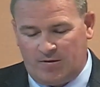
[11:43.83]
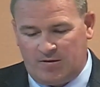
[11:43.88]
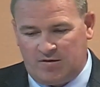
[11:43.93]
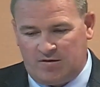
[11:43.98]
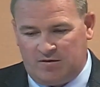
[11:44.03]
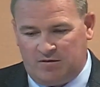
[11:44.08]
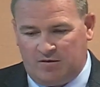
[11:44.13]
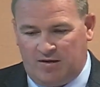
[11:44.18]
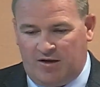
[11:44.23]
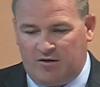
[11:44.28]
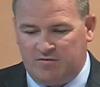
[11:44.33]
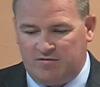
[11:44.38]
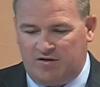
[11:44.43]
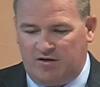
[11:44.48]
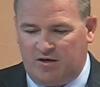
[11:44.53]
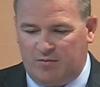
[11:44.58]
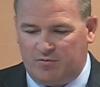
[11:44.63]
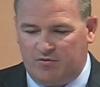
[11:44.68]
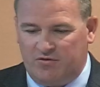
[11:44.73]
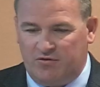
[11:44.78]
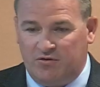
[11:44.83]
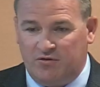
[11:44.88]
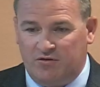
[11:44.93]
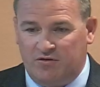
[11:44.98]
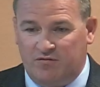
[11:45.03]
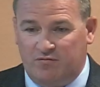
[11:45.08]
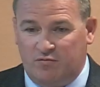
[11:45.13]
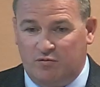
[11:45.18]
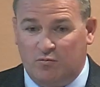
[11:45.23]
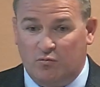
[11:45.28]
It allows that opportunity
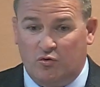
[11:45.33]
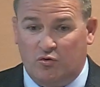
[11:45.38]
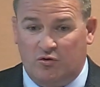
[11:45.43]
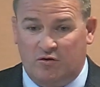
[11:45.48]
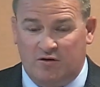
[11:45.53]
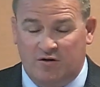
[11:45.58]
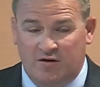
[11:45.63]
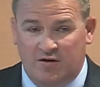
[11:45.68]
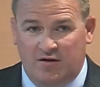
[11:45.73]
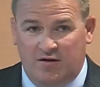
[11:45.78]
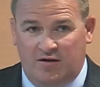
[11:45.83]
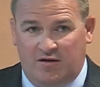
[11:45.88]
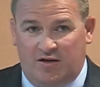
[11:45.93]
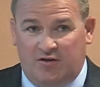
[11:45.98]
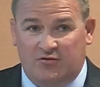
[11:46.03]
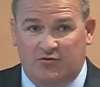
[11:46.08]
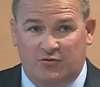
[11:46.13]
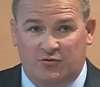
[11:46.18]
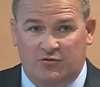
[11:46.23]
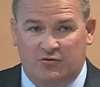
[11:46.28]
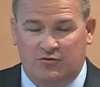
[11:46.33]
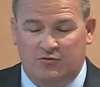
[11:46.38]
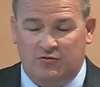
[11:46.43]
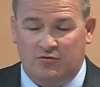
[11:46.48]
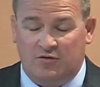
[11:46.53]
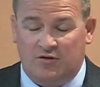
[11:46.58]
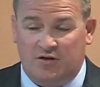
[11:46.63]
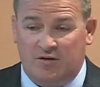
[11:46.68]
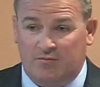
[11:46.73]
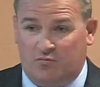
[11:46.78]
for more
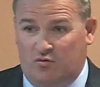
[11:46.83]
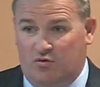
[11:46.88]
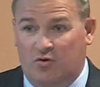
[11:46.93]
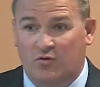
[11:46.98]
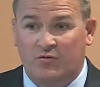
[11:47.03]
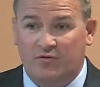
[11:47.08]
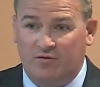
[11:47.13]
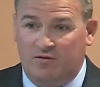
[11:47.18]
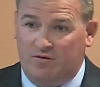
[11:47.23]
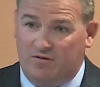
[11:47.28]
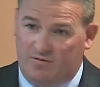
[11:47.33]
internal um, growth,